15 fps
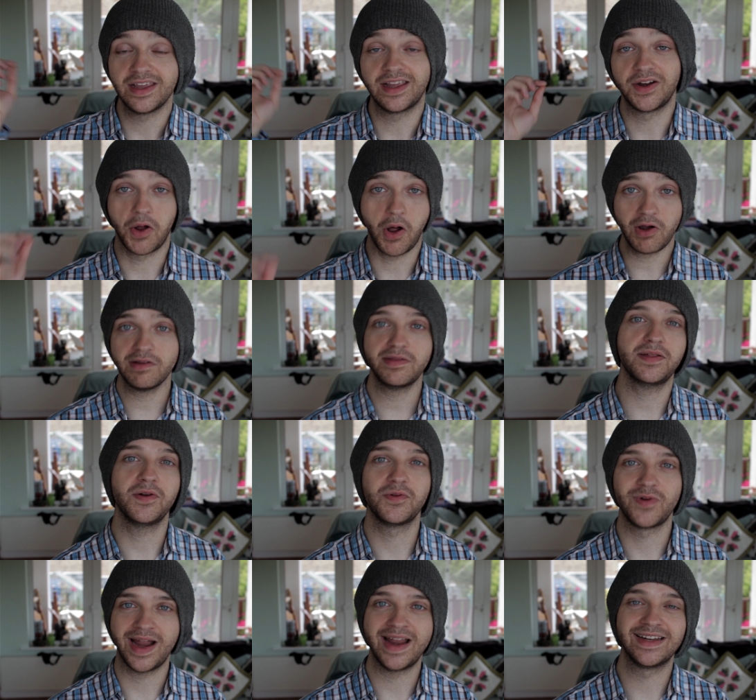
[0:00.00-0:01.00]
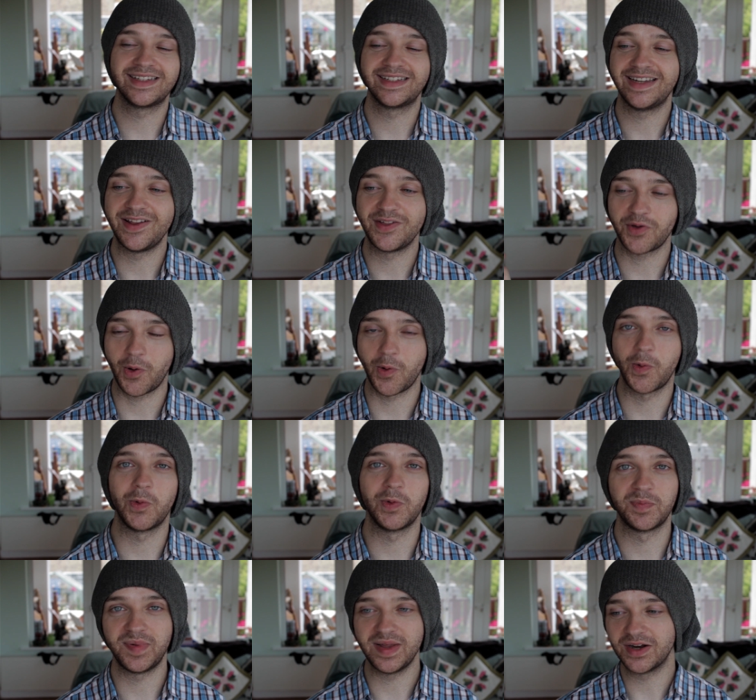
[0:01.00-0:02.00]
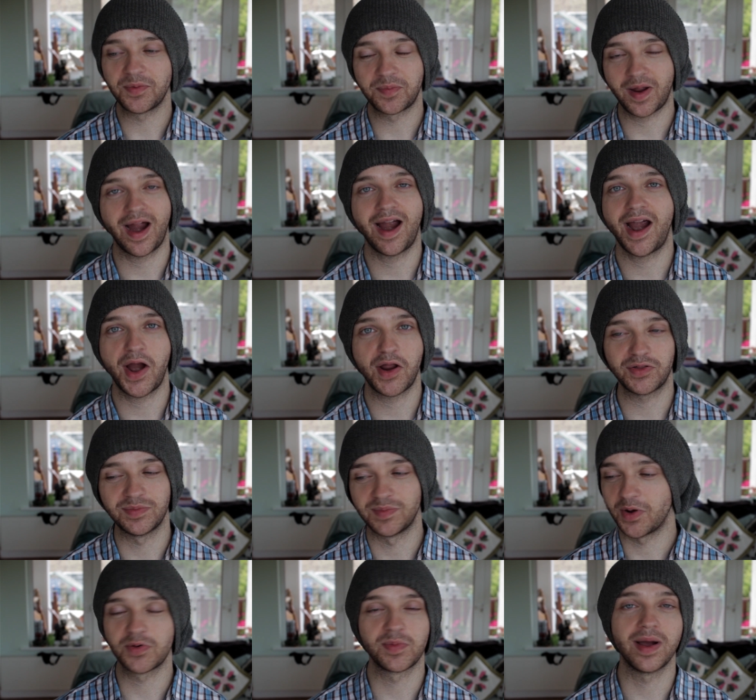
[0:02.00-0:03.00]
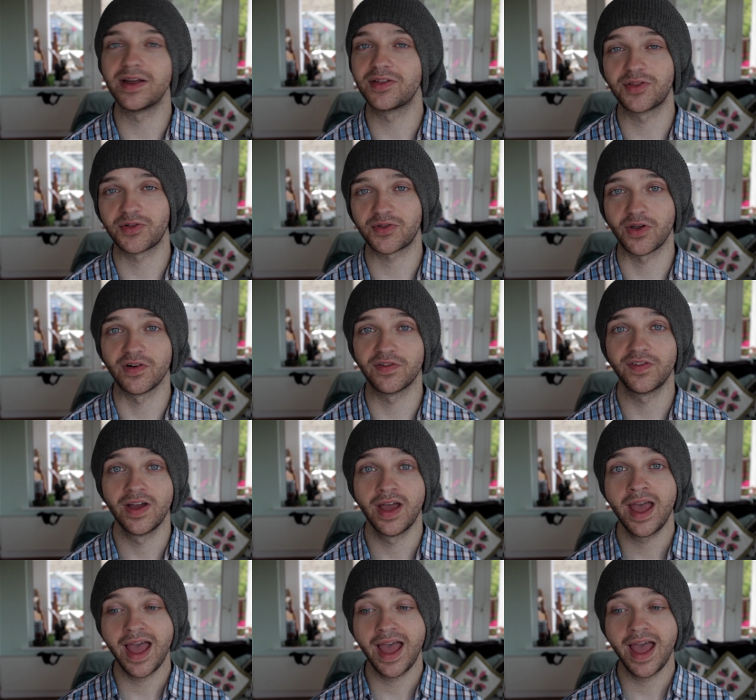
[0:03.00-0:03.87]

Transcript: You can also rent these old beat up cars and motorbikes and stuff,